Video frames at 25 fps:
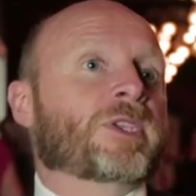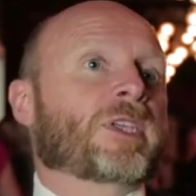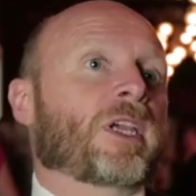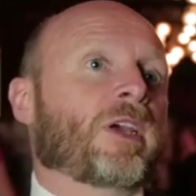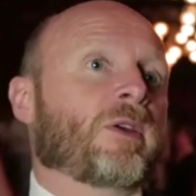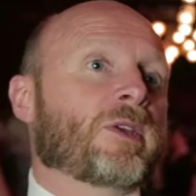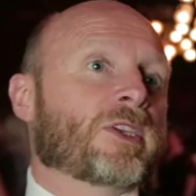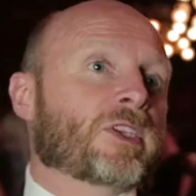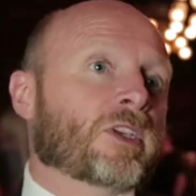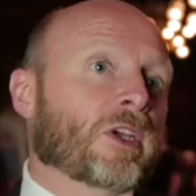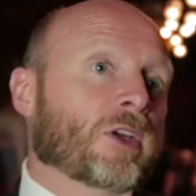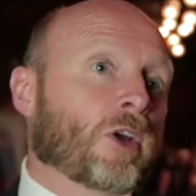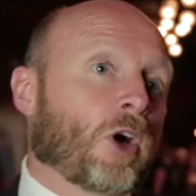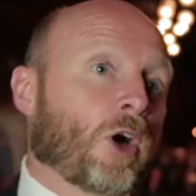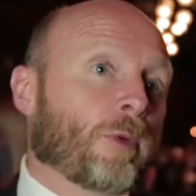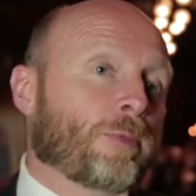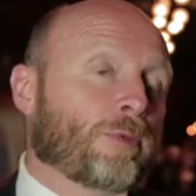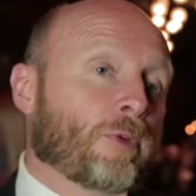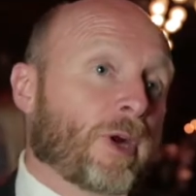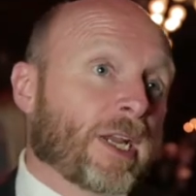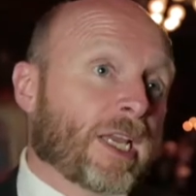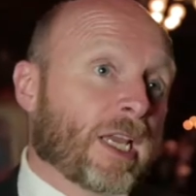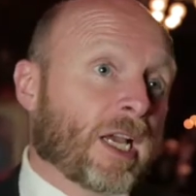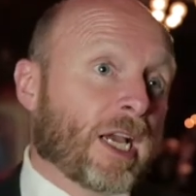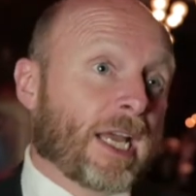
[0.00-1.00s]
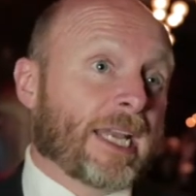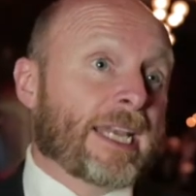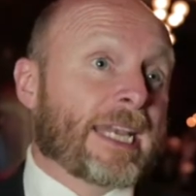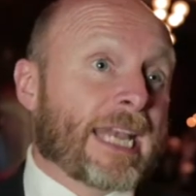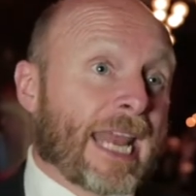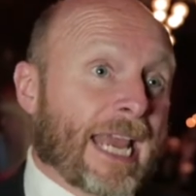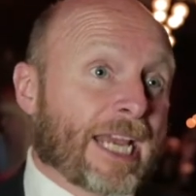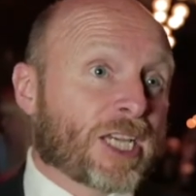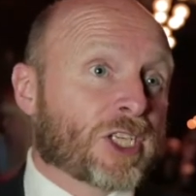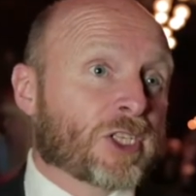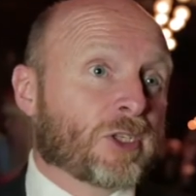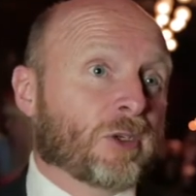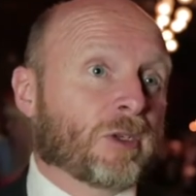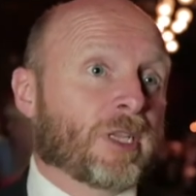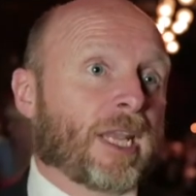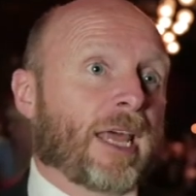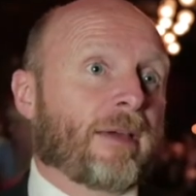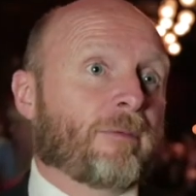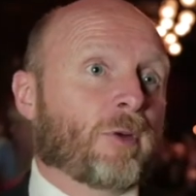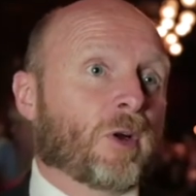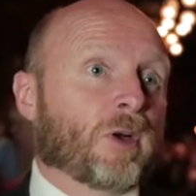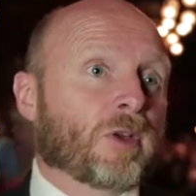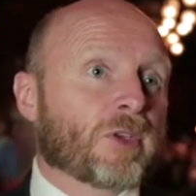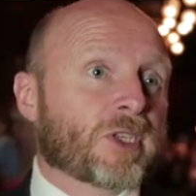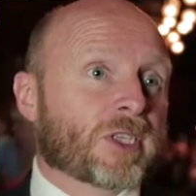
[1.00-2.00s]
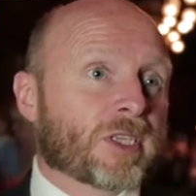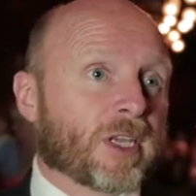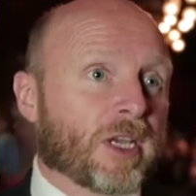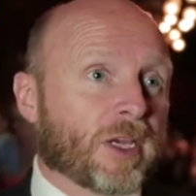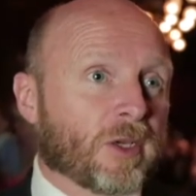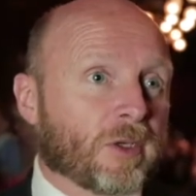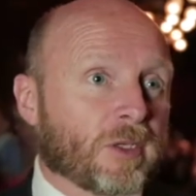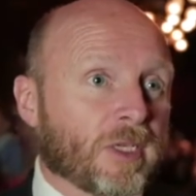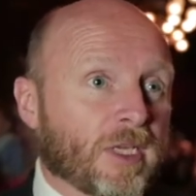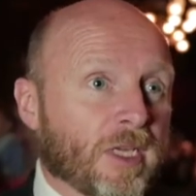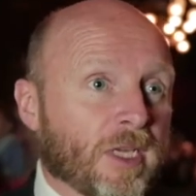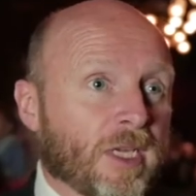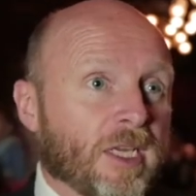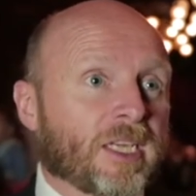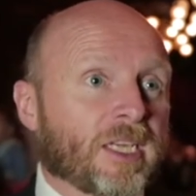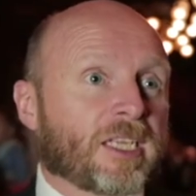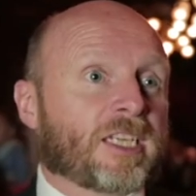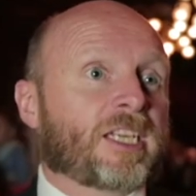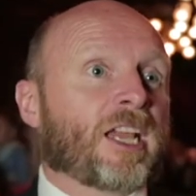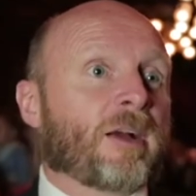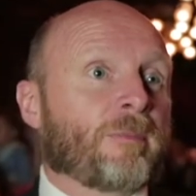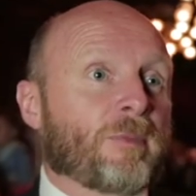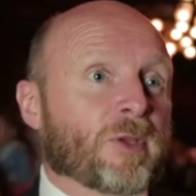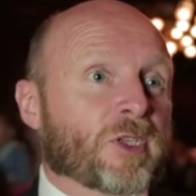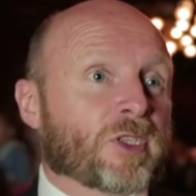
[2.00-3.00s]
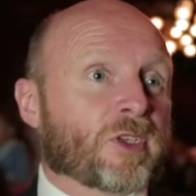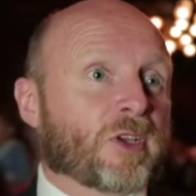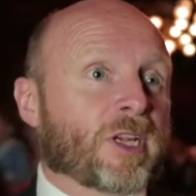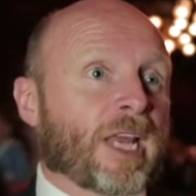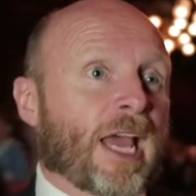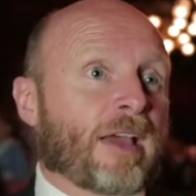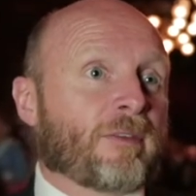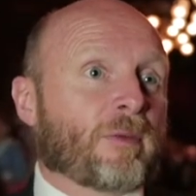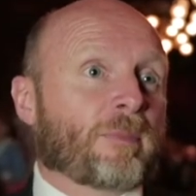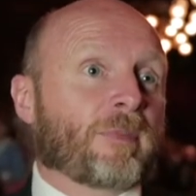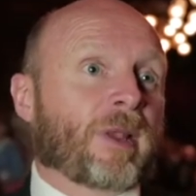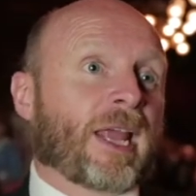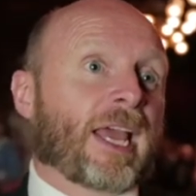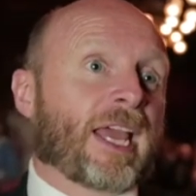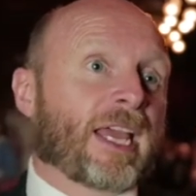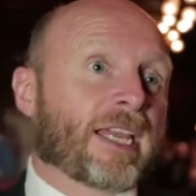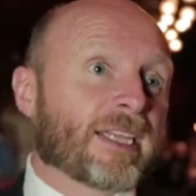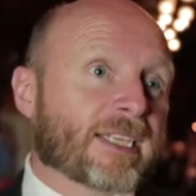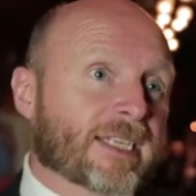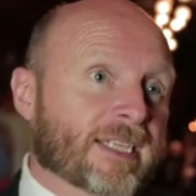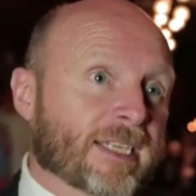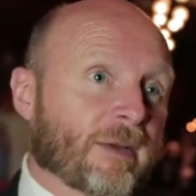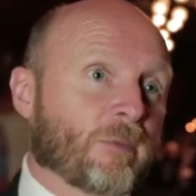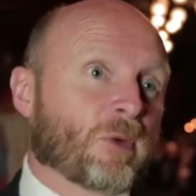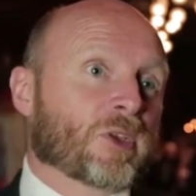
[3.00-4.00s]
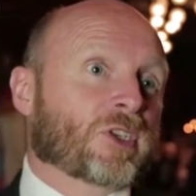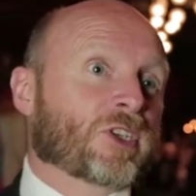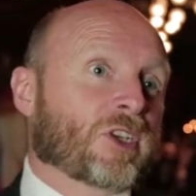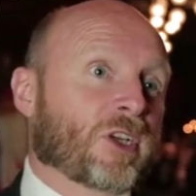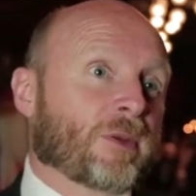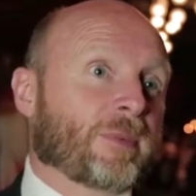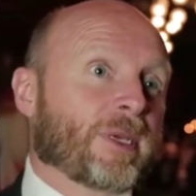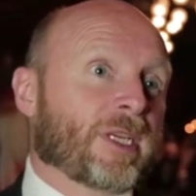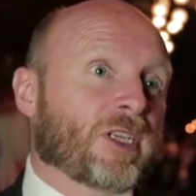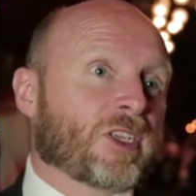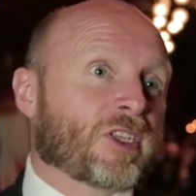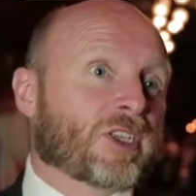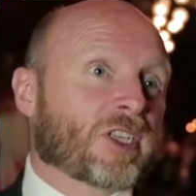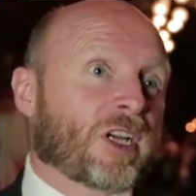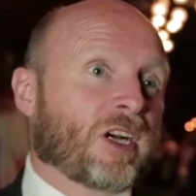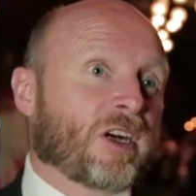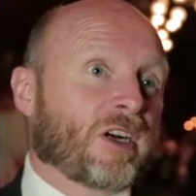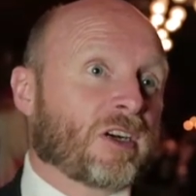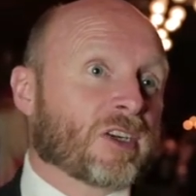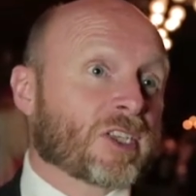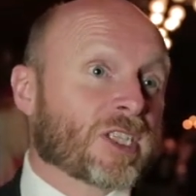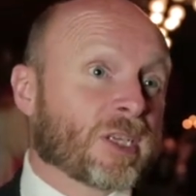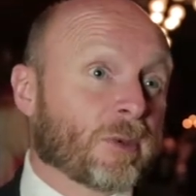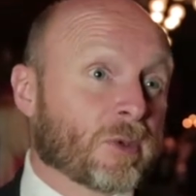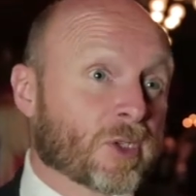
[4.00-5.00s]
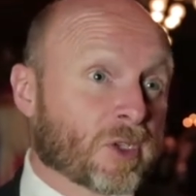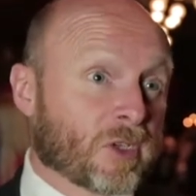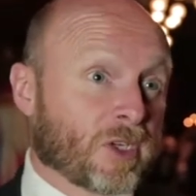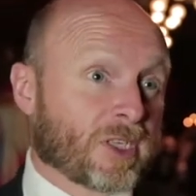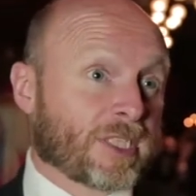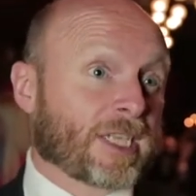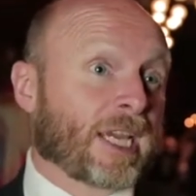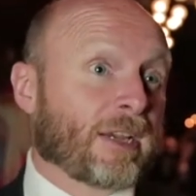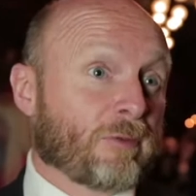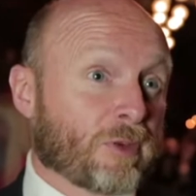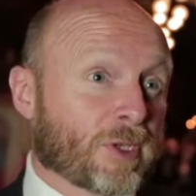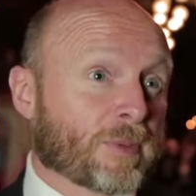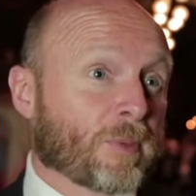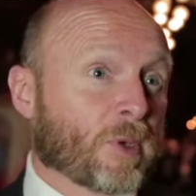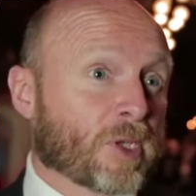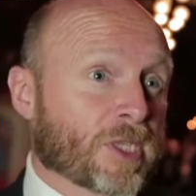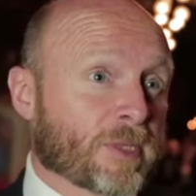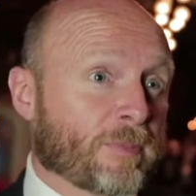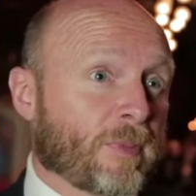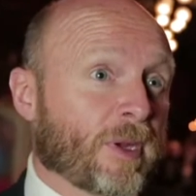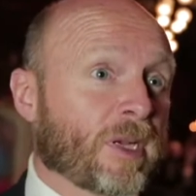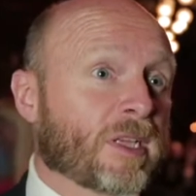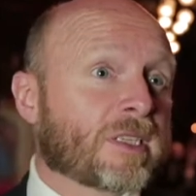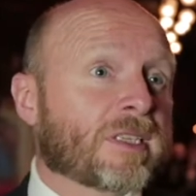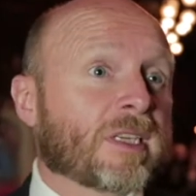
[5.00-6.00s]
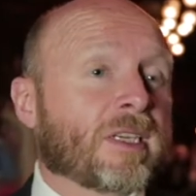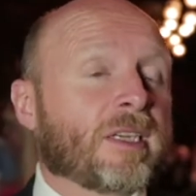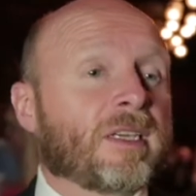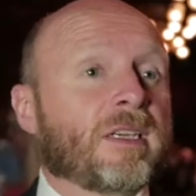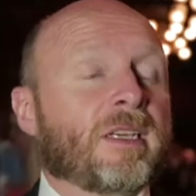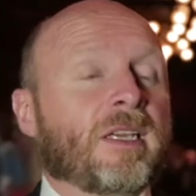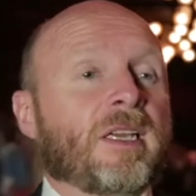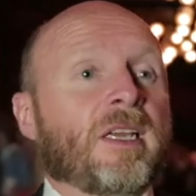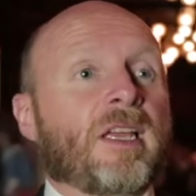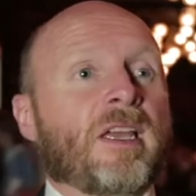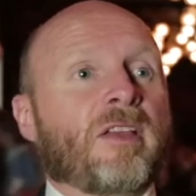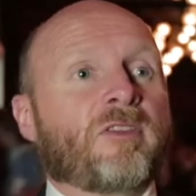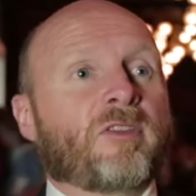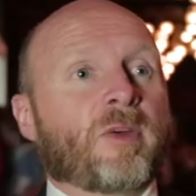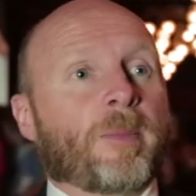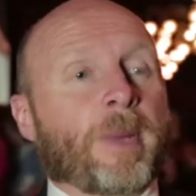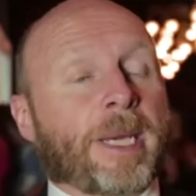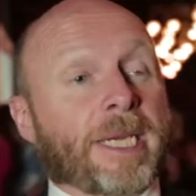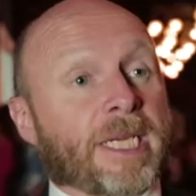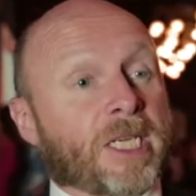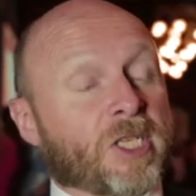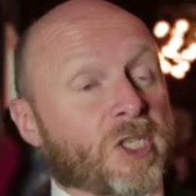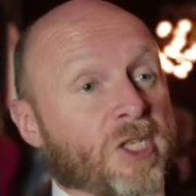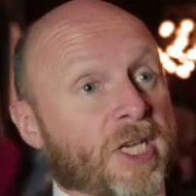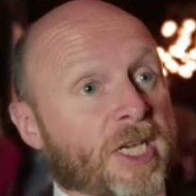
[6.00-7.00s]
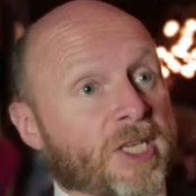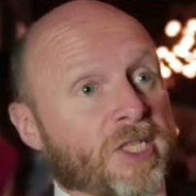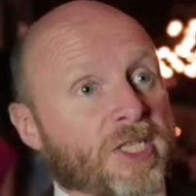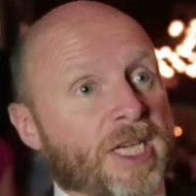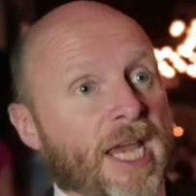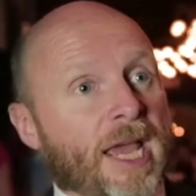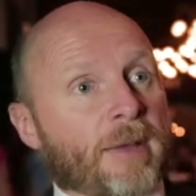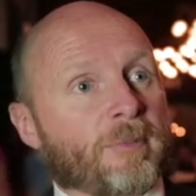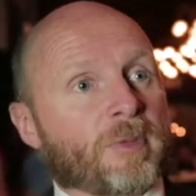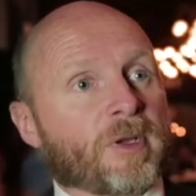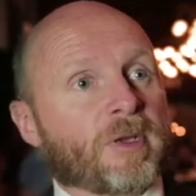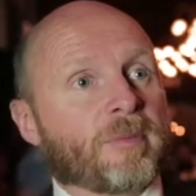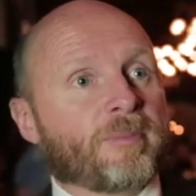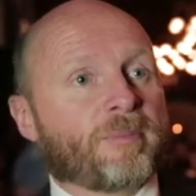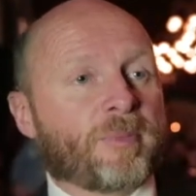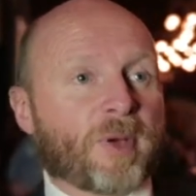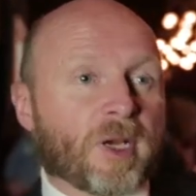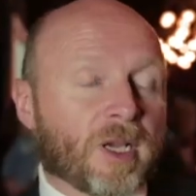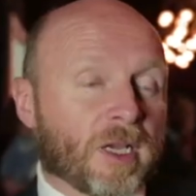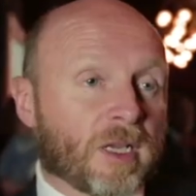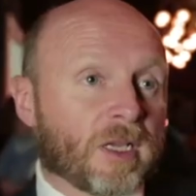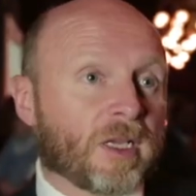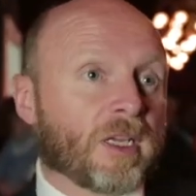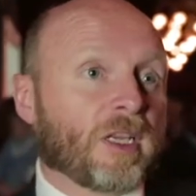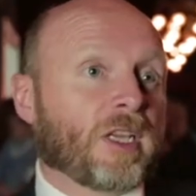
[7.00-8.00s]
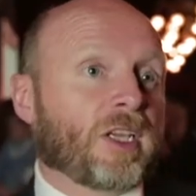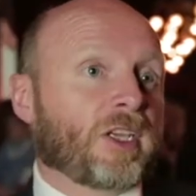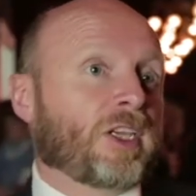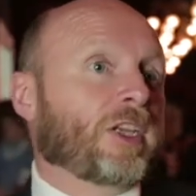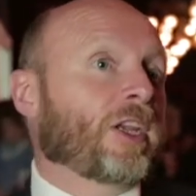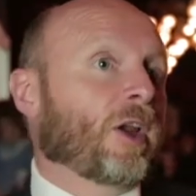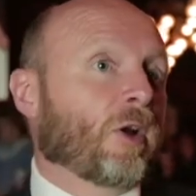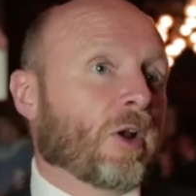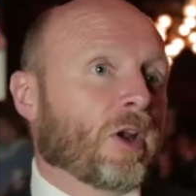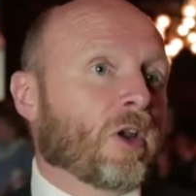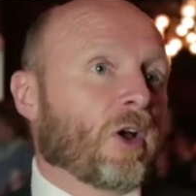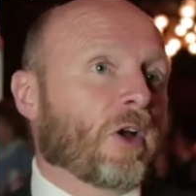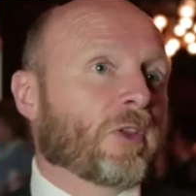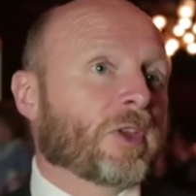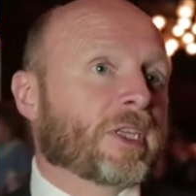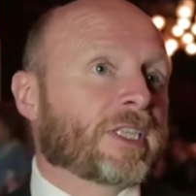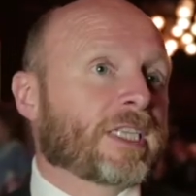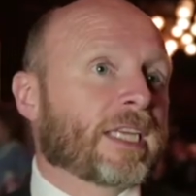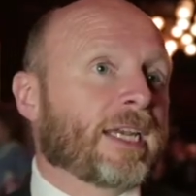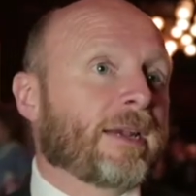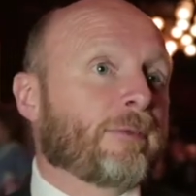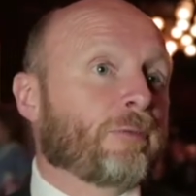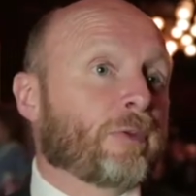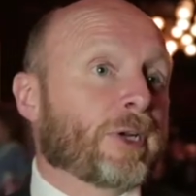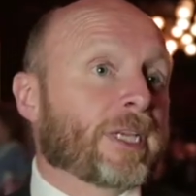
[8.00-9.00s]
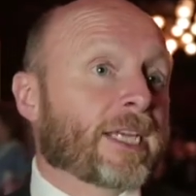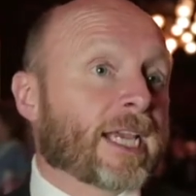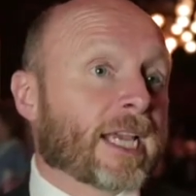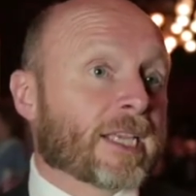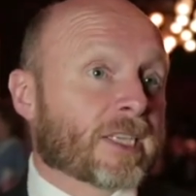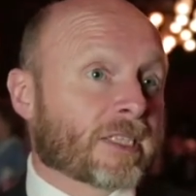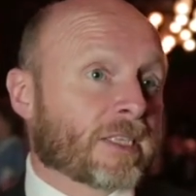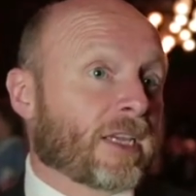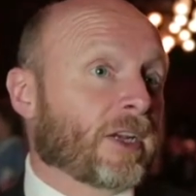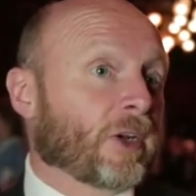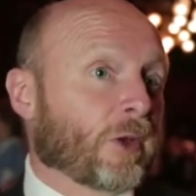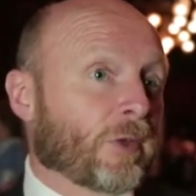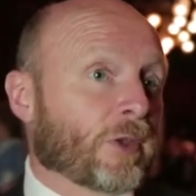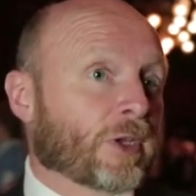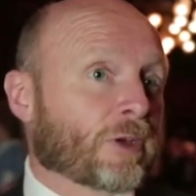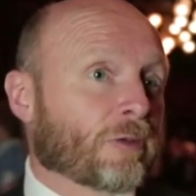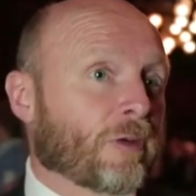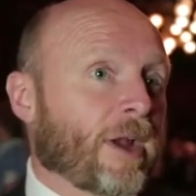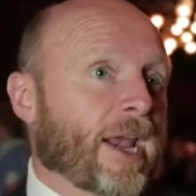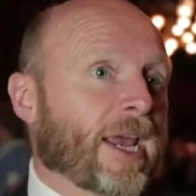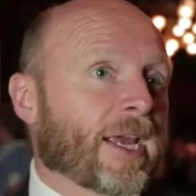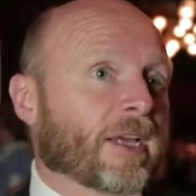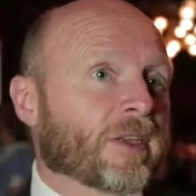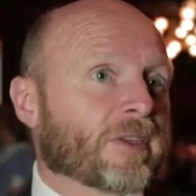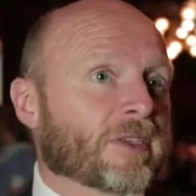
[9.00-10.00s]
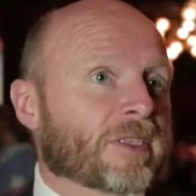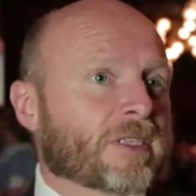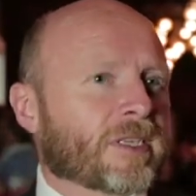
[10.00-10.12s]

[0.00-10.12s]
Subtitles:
So it's got to operate at a national level, so government's got to have a plan, someone's got to be in charge, someone's got to take responsibility for making change happen, but a lot of the delivery gets done on the ground.